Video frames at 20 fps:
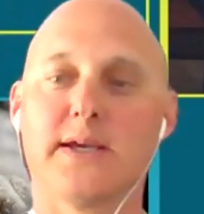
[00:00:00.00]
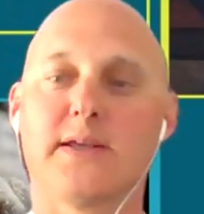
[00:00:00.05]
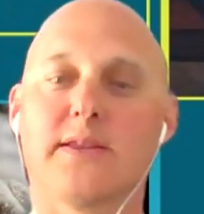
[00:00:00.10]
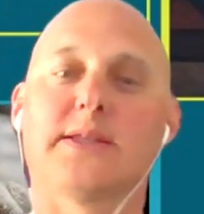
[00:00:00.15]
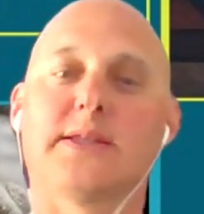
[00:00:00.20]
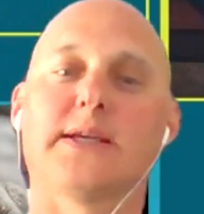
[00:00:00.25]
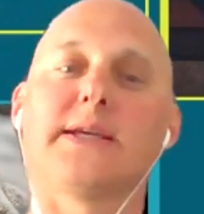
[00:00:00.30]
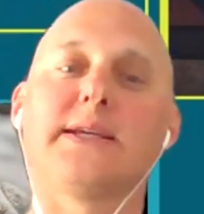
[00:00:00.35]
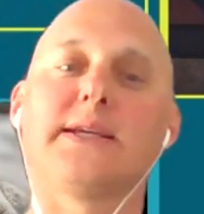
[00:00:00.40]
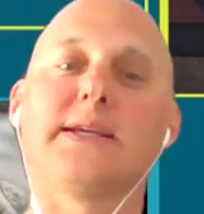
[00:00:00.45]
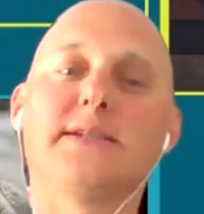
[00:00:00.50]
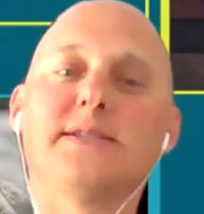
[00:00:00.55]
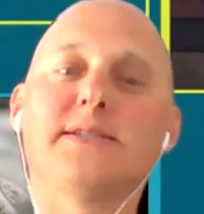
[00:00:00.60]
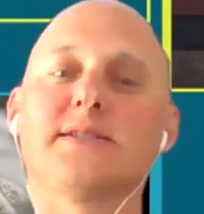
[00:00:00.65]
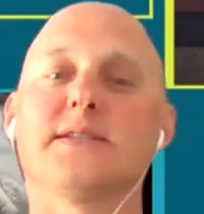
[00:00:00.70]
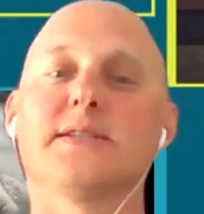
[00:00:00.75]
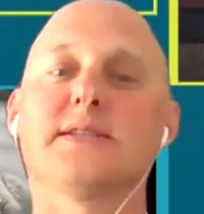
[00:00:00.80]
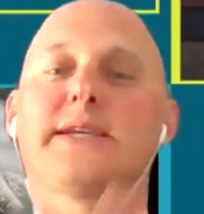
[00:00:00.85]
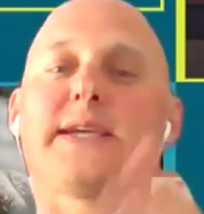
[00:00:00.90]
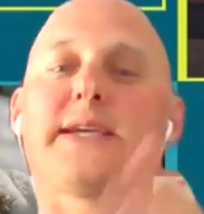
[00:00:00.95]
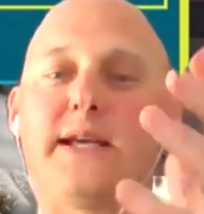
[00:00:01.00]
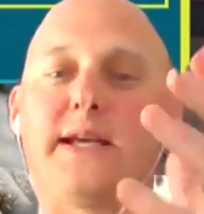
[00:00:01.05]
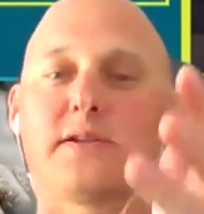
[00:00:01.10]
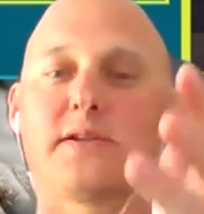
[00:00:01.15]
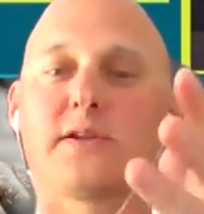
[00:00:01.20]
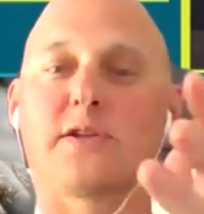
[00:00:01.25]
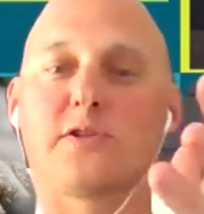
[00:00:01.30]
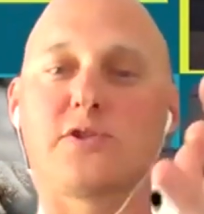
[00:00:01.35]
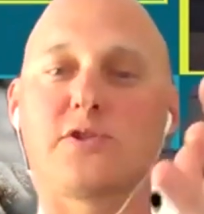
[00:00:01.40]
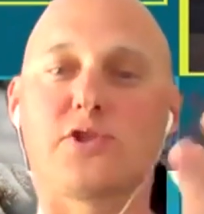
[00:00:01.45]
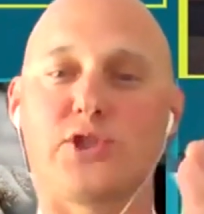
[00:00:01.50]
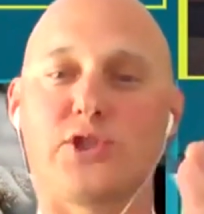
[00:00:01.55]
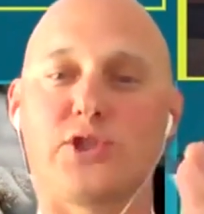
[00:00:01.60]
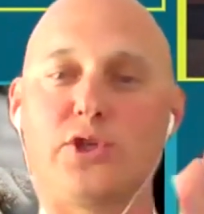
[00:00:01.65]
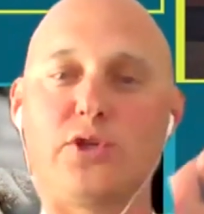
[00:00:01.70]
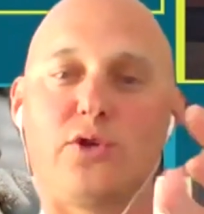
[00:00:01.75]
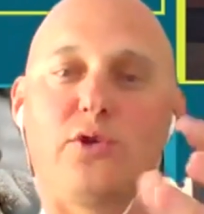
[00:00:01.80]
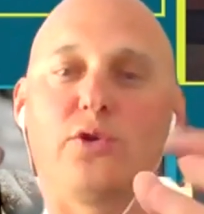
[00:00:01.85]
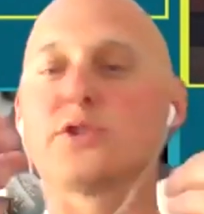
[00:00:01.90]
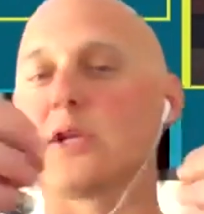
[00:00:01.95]
they easily can
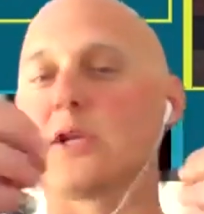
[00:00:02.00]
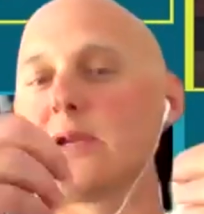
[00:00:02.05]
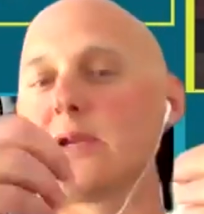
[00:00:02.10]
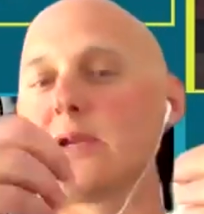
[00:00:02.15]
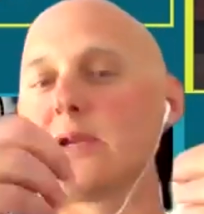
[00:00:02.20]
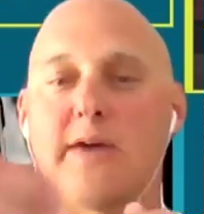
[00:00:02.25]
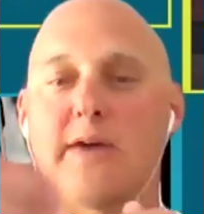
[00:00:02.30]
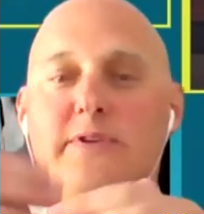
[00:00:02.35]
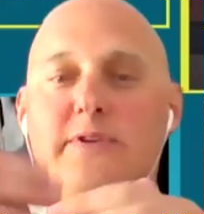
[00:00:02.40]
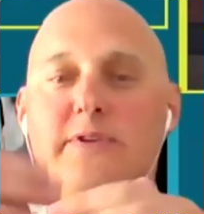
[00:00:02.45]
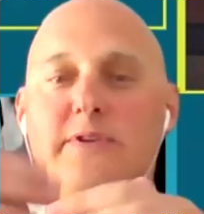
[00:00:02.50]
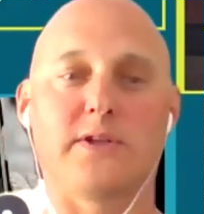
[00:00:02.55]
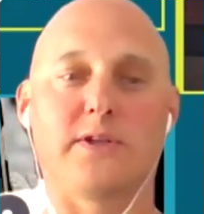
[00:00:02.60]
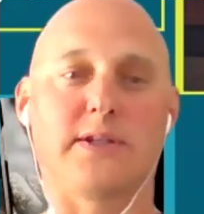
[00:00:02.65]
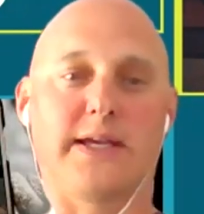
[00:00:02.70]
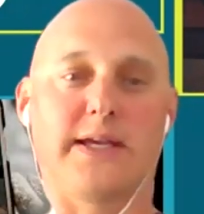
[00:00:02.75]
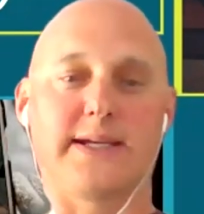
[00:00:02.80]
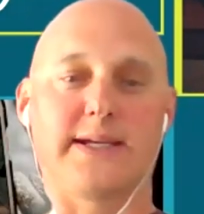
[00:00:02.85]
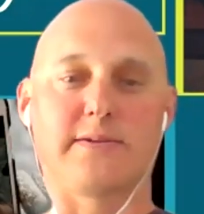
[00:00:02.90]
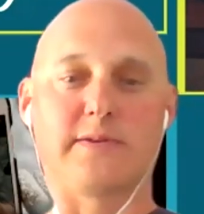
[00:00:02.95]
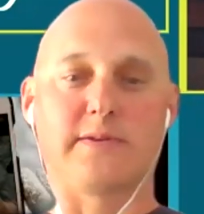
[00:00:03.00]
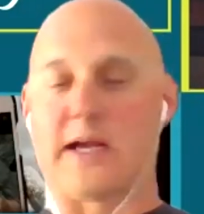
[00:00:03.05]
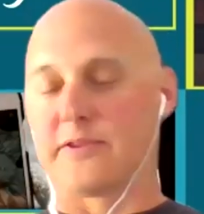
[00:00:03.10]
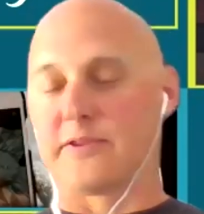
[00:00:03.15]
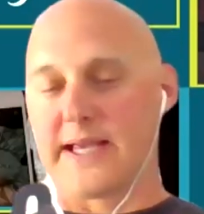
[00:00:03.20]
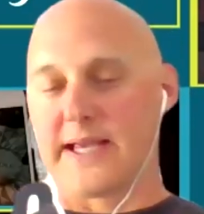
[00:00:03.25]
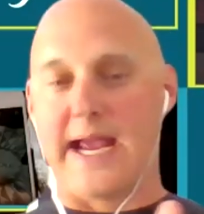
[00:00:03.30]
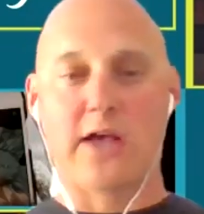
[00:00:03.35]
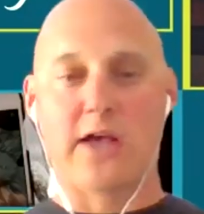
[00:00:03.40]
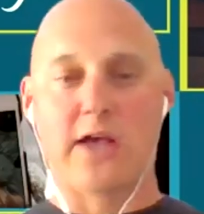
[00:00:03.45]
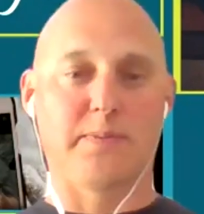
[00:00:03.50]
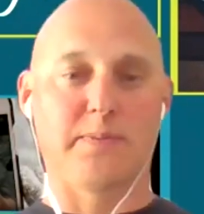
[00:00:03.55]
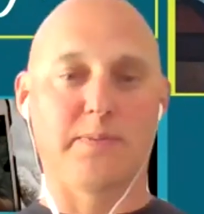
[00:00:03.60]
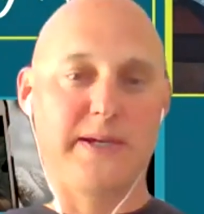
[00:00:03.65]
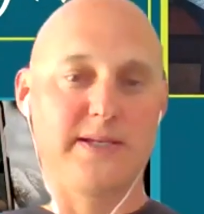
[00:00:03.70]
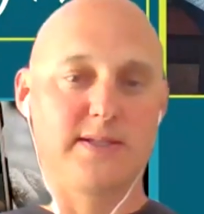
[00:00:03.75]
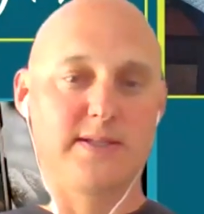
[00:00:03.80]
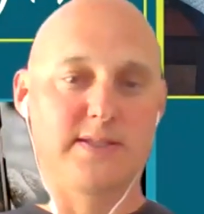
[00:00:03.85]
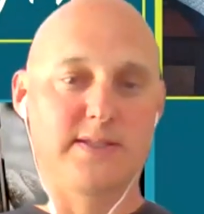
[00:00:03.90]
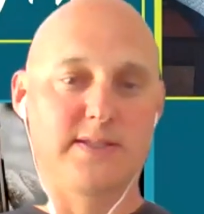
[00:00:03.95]
choose and you have different like uh, the calendar
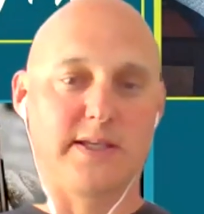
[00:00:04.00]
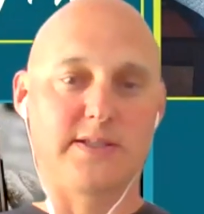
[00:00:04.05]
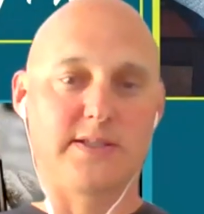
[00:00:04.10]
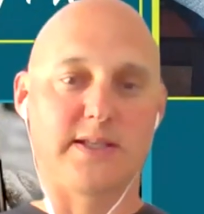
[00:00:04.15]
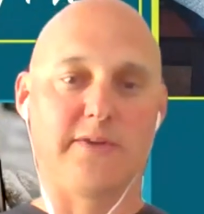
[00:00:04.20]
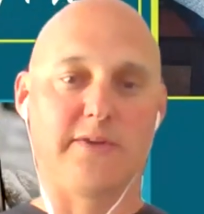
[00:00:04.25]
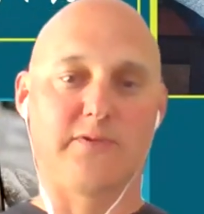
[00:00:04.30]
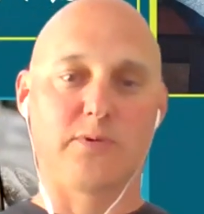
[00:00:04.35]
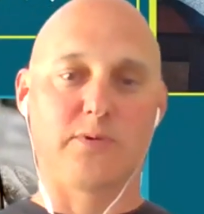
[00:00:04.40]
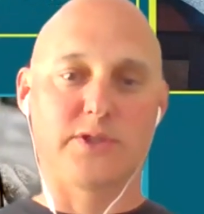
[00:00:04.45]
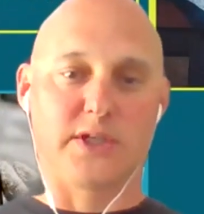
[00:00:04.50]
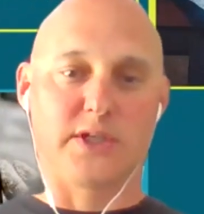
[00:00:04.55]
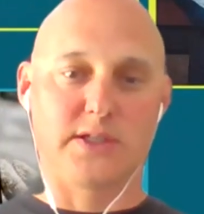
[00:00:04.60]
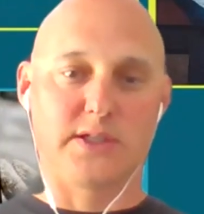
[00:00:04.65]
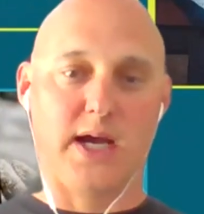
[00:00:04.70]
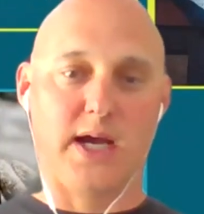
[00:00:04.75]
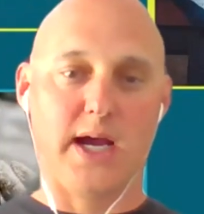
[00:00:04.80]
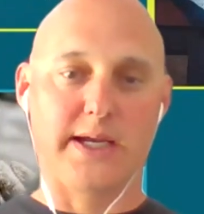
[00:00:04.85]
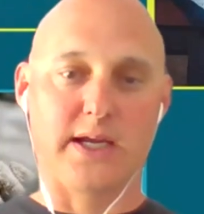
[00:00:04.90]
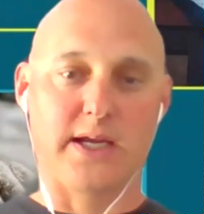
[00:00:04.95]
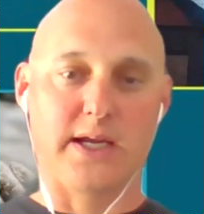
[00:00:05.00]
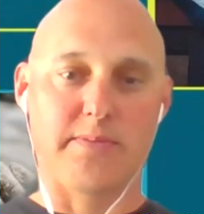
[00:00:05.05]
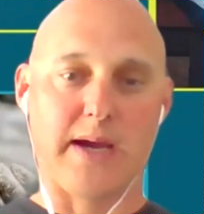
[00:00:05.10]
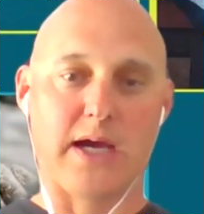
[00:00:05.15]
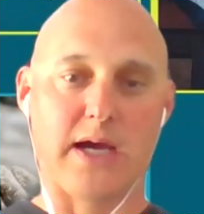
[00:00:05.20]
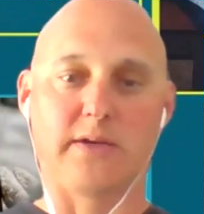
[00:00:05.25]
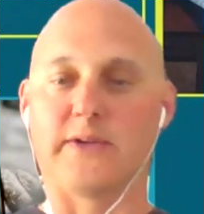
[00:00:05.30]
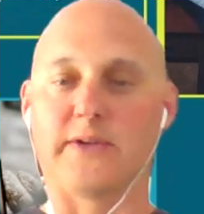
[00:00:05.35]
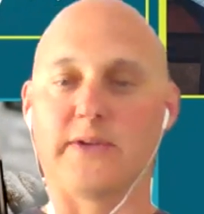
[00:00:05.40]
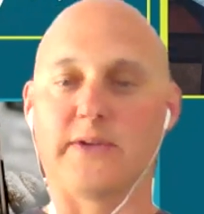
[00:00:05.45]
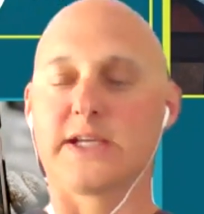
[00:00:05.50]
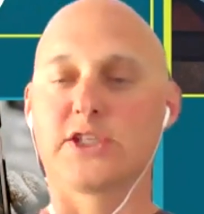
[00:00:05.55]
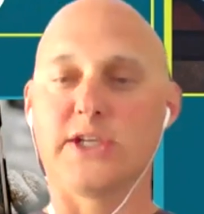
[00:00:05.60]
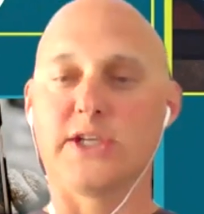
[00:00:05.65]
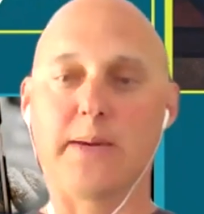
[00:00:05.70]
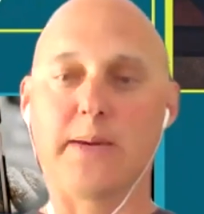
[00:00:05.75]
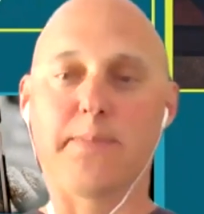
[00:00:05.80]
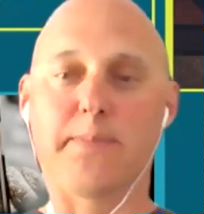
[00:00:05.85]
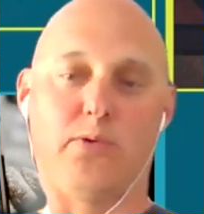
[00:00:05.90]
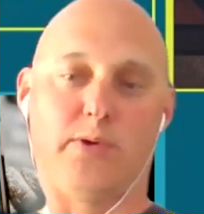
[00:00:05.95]
pieces that stefan was just talking about of like
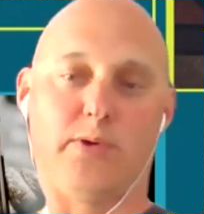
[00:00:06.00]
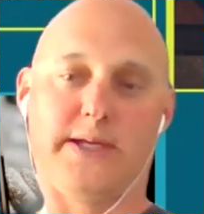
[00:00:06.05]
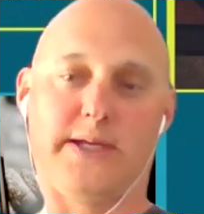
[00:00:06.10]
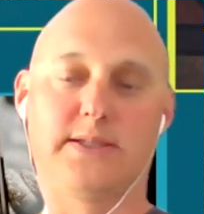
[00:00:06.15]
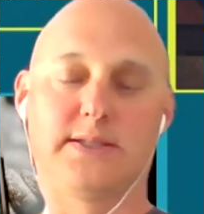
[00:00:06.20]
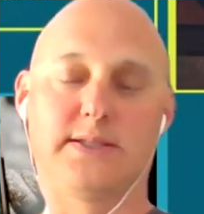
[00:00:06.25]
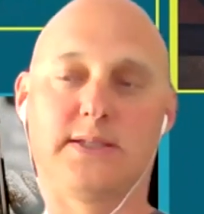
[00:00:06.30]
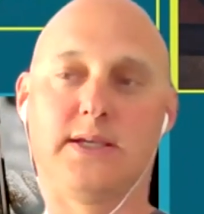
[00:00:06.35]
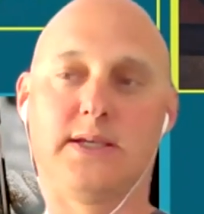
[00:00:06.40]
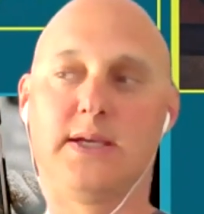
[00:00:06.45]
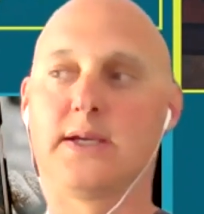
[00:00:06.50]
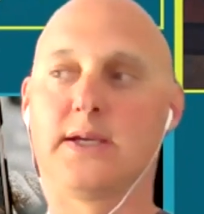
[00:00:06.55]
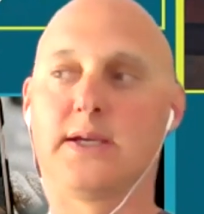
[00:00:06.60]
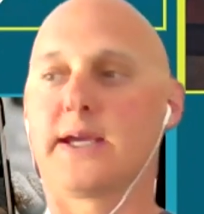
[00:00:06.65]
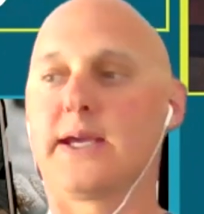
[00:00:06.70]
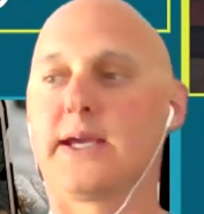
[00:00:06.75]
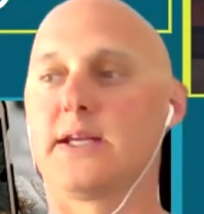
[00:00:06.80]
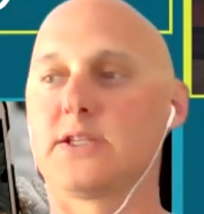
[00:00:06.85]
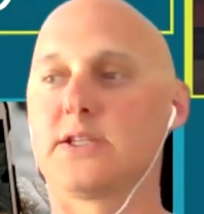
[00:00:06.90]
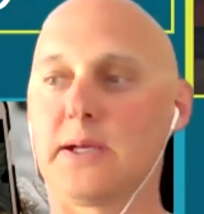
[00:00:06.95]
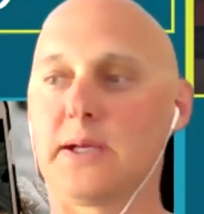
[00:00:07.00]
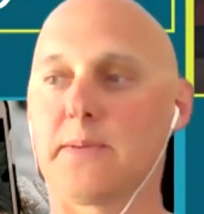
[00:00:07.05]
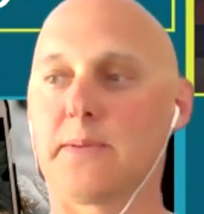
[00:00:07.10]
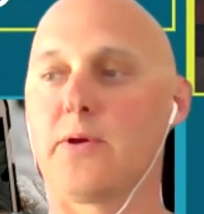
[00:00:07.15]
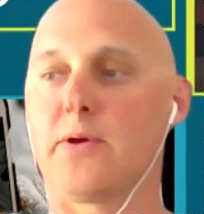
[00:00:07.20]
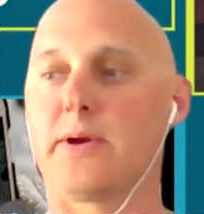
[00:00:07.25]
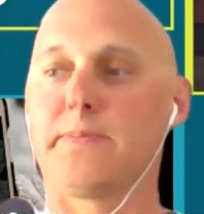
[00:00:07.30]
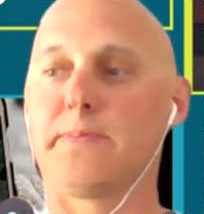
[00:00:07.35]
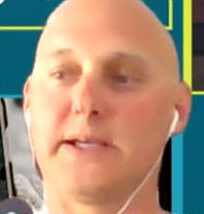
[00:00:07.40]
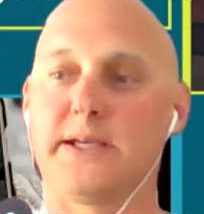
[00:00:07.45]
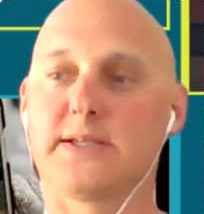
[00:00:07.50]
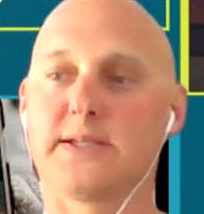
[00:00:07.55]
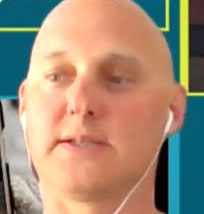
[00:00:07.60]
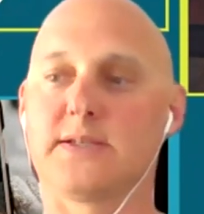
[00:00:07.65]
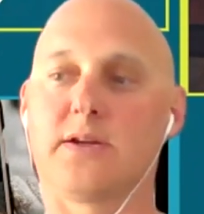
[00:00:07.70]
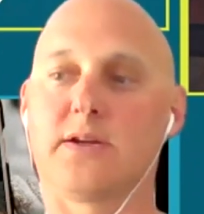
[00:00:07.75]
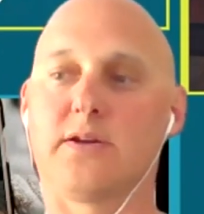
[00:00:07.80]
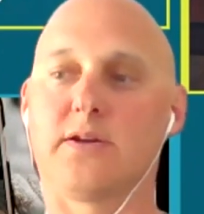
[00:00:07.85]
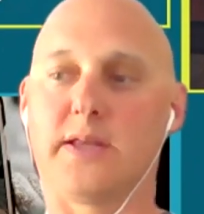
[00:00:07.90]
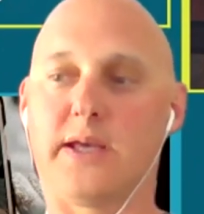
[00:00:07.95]
checkpoints okay, and checkpoint pieces
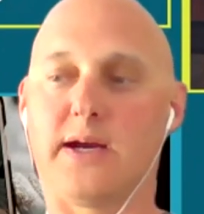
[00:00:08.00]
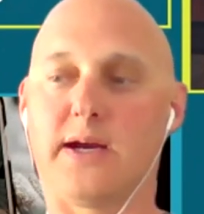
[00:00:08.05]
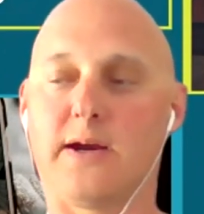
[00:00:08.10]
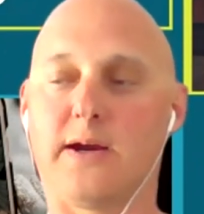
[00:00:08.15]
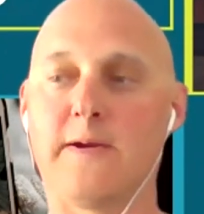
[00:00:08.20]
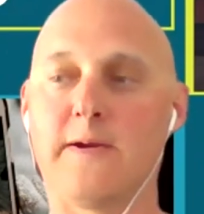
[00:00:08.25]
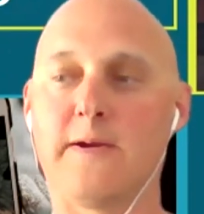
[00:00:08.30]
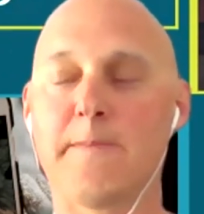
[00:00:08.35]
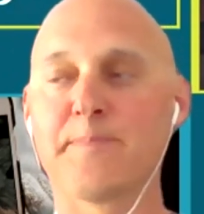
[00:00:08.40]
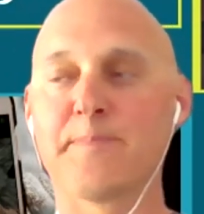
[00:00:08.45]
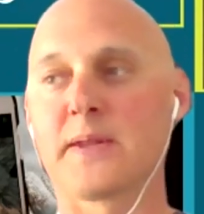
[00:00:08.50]
that are there